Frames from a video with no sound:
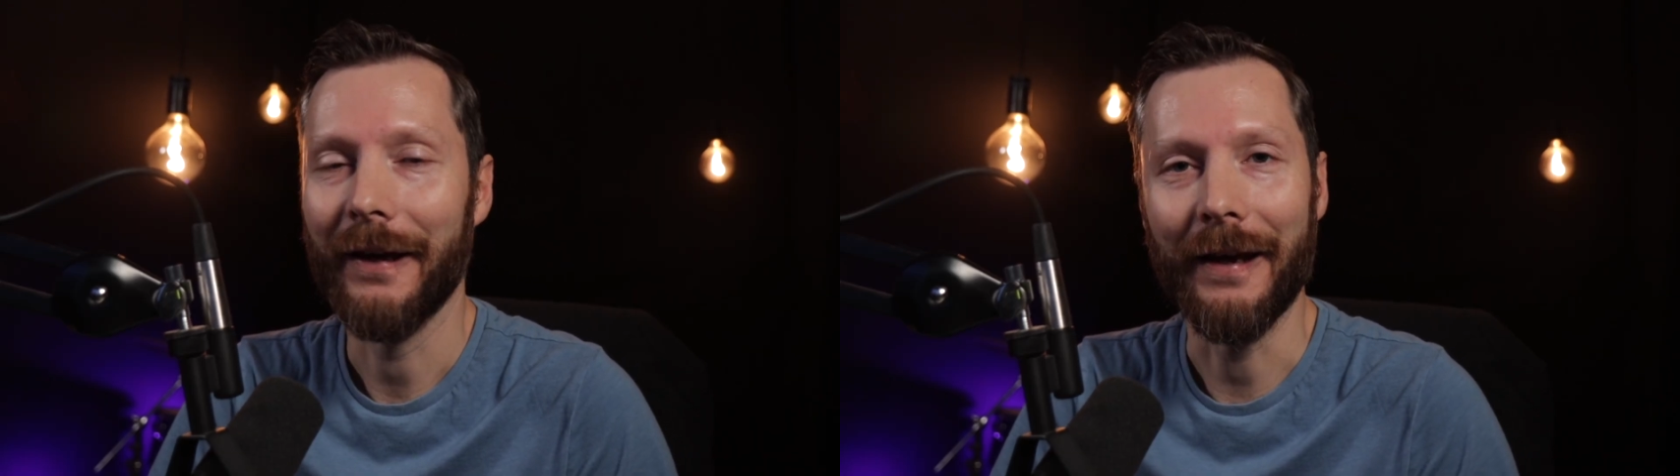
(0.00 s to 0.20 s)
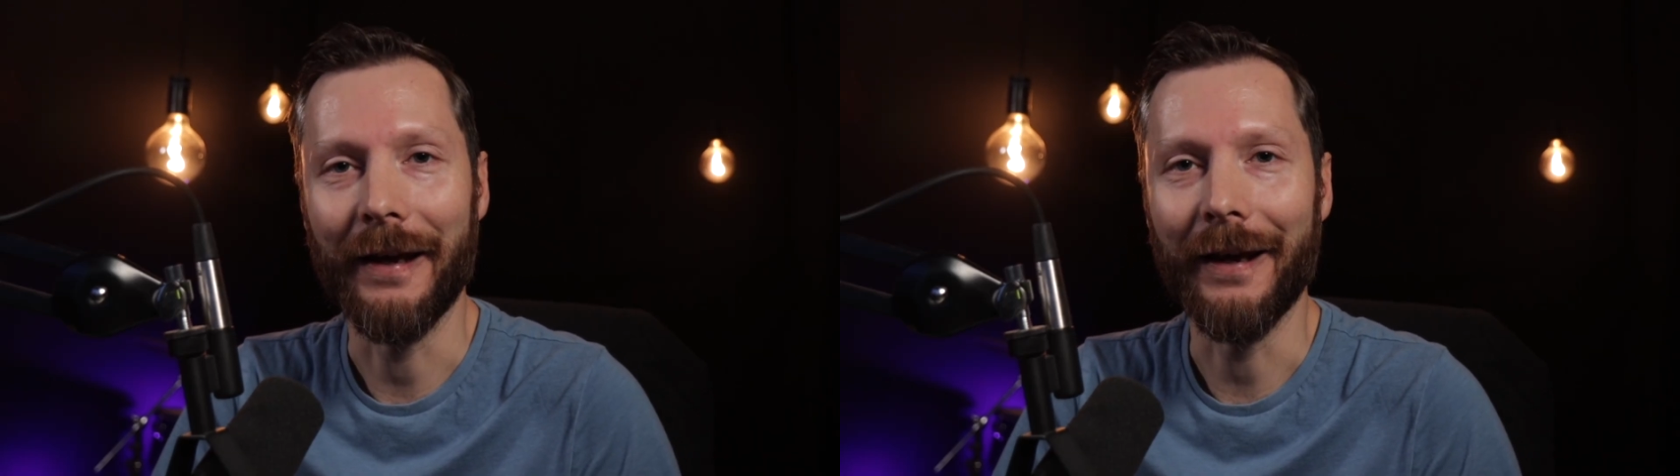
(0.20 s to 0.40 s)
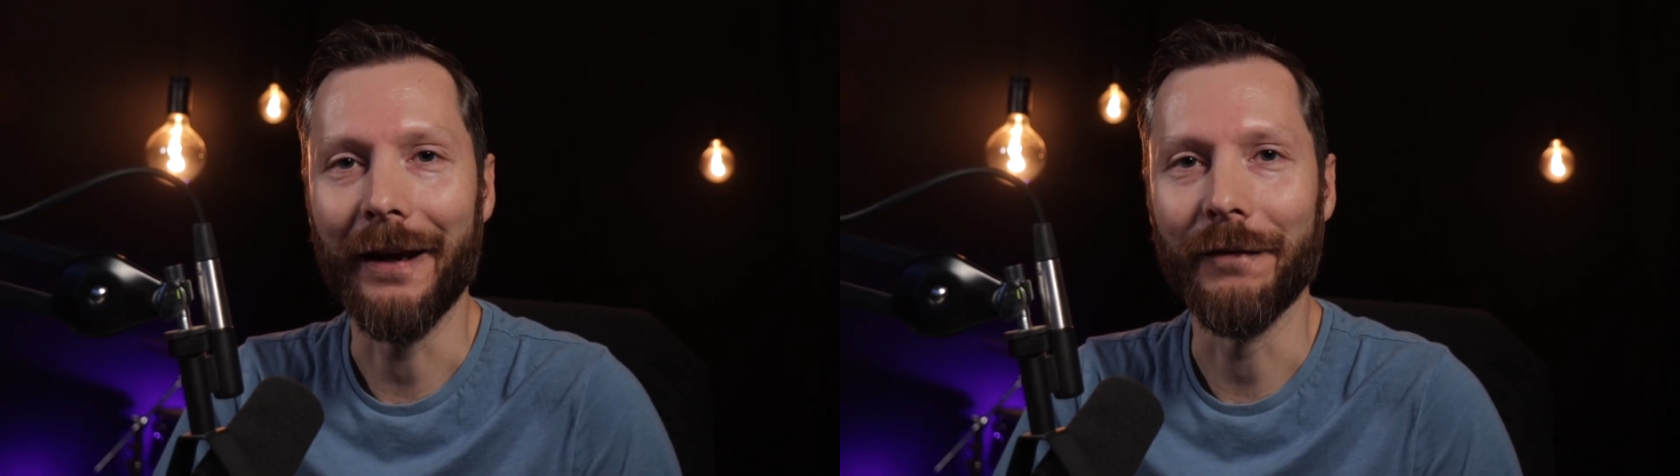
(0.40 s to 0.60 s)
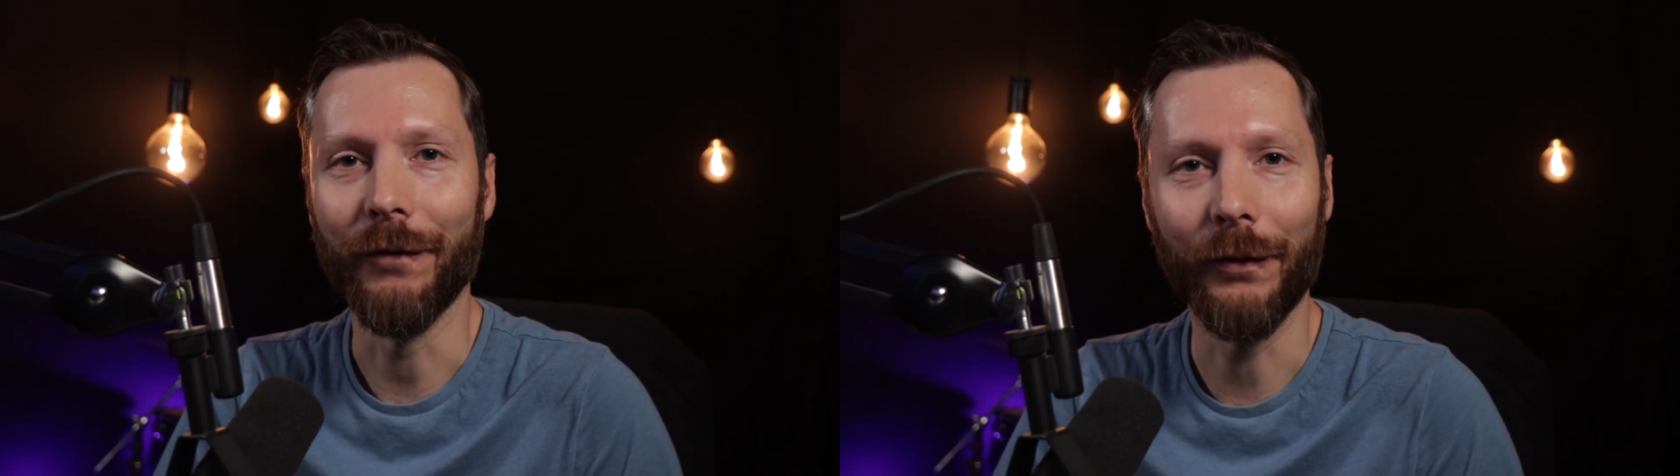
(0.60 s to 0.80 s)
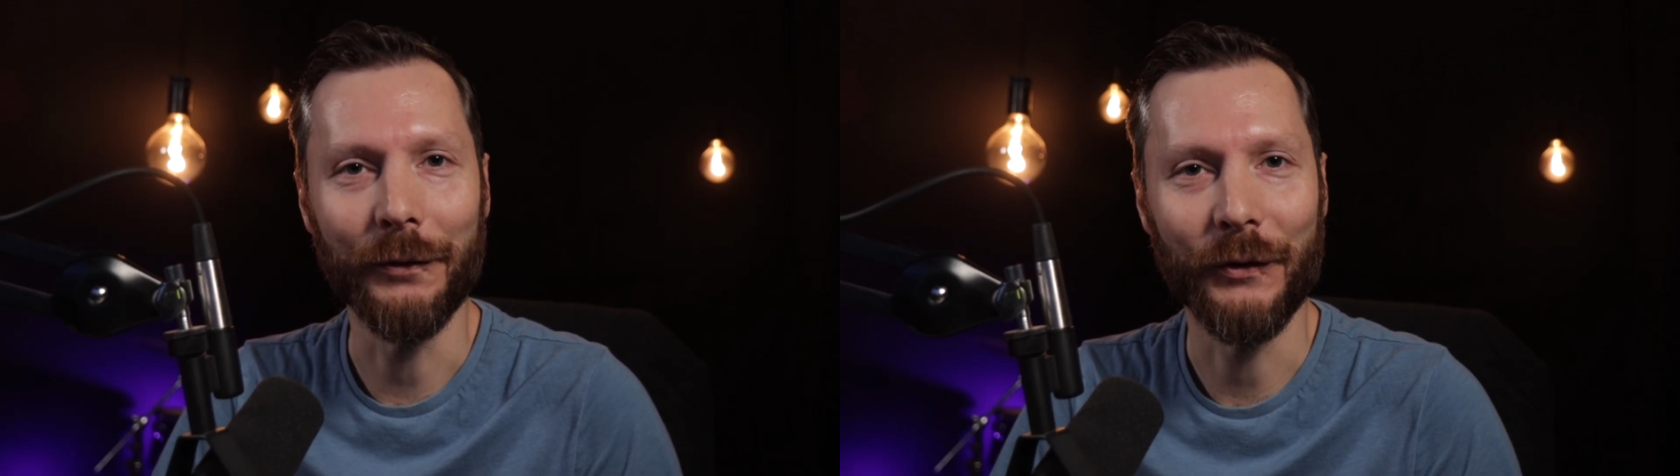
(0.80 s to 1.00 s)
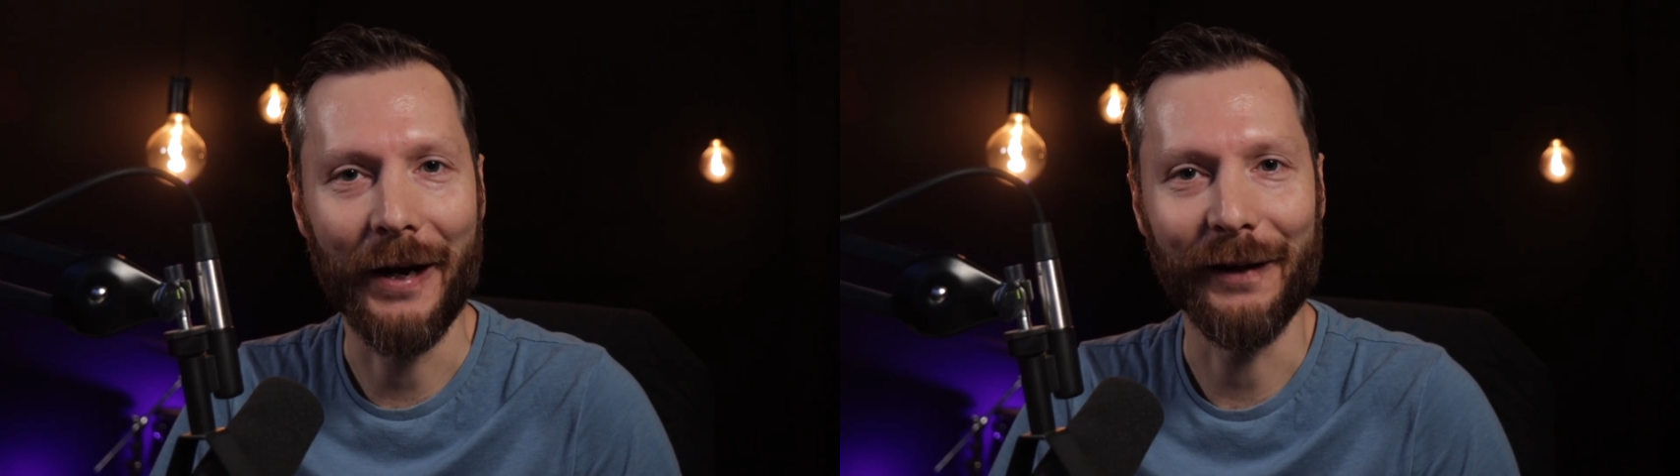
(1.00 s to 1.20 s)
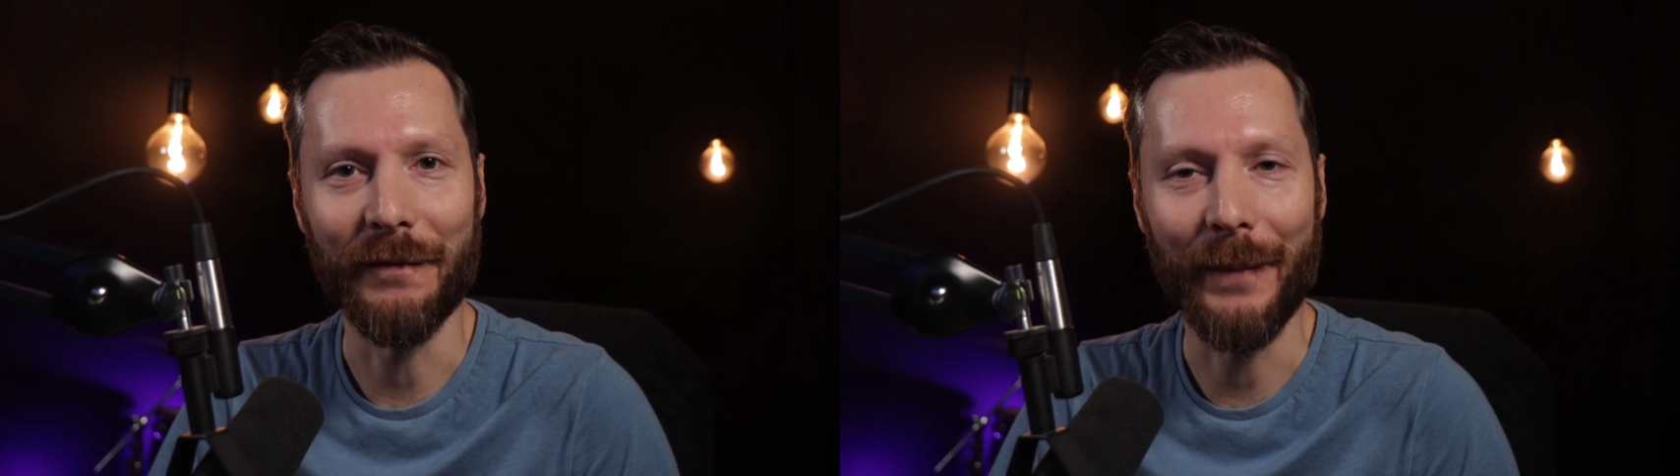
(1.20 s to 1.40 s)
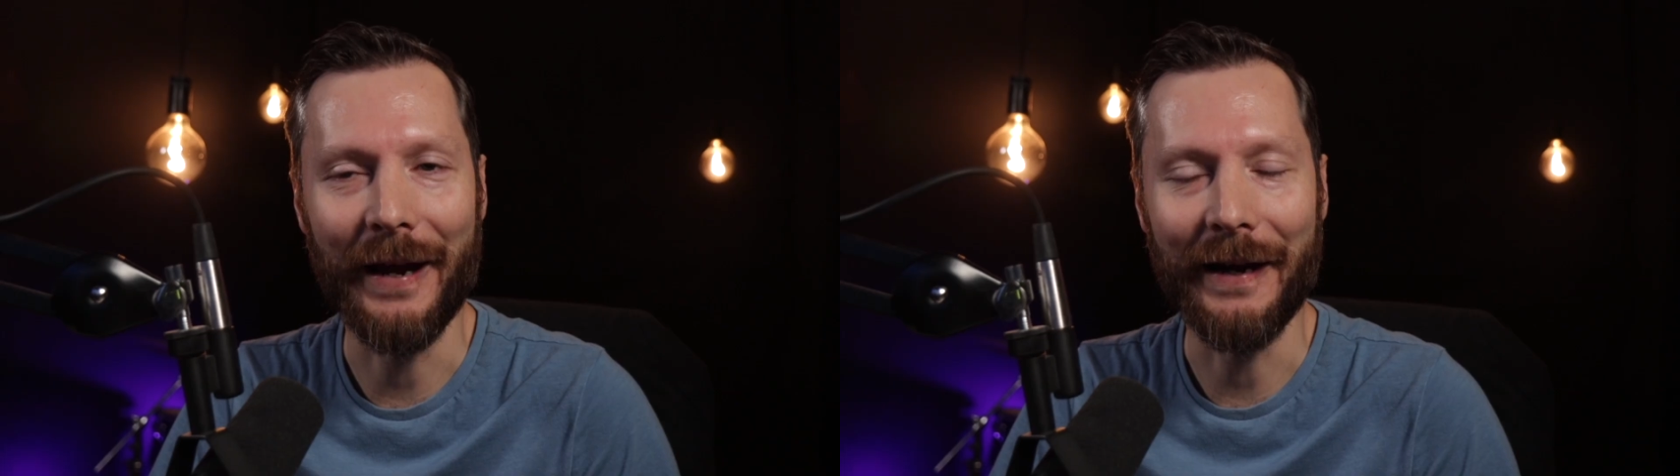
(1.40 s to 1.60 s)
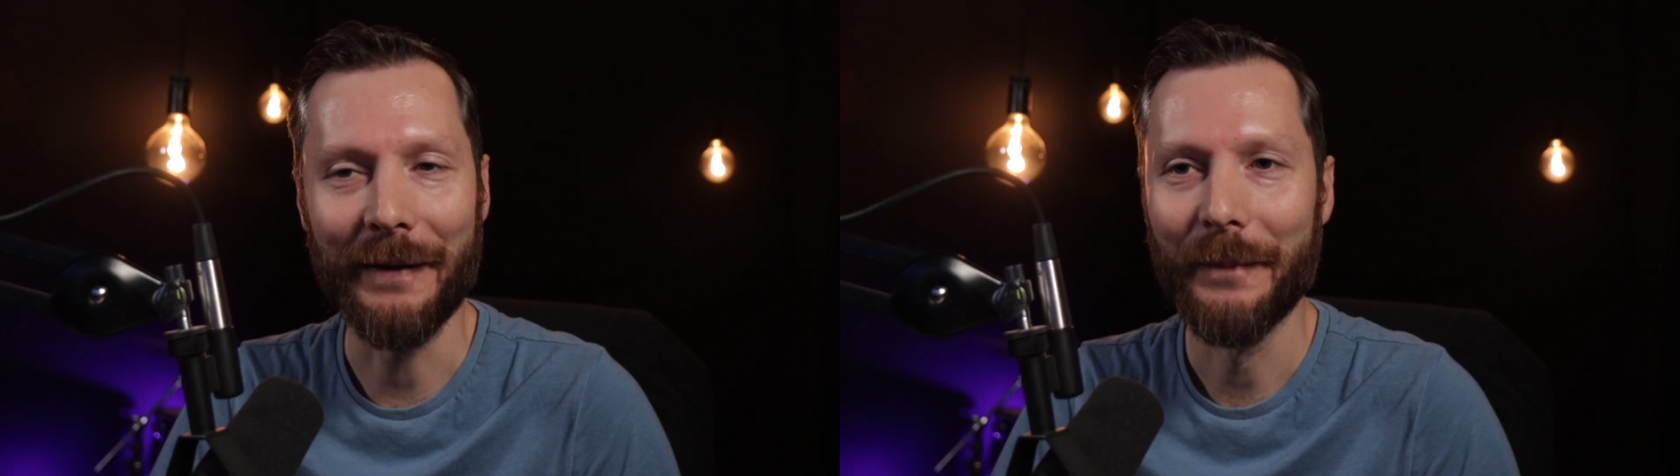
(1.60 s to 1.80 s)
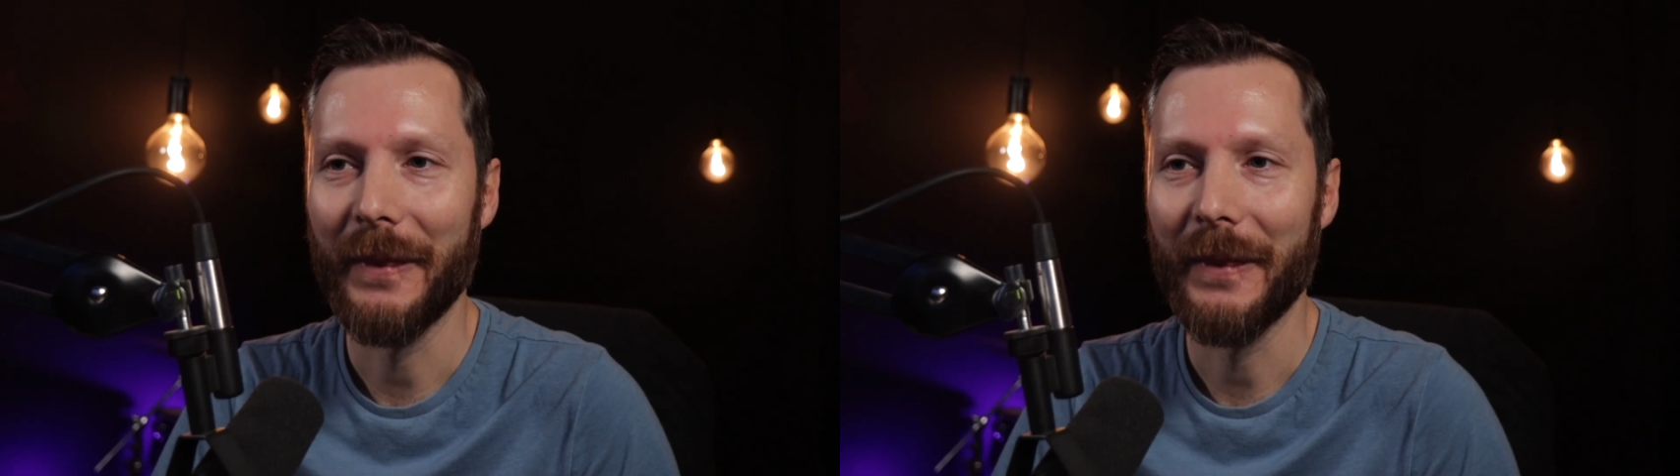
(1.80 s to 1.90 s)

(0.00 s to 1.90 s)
a vocal track of mine,